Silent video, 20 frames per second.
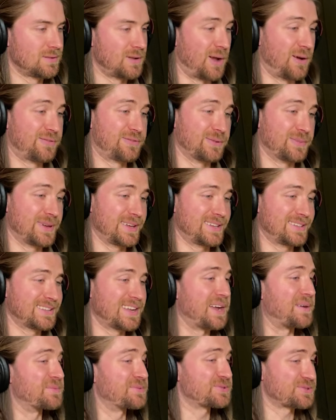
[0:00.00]
Oh, for me?
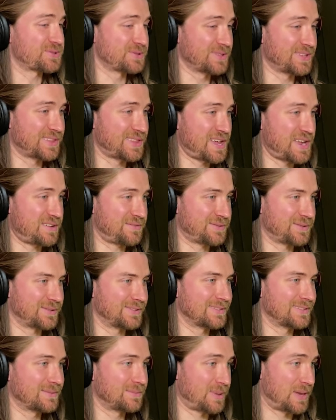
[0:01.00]
I'm truly thankful.
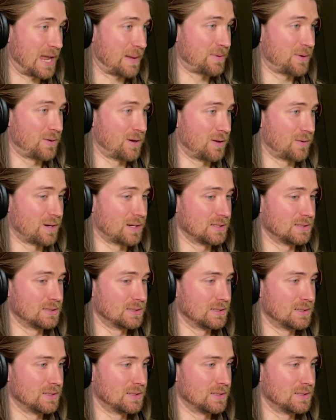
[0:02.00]
Pam, you want one?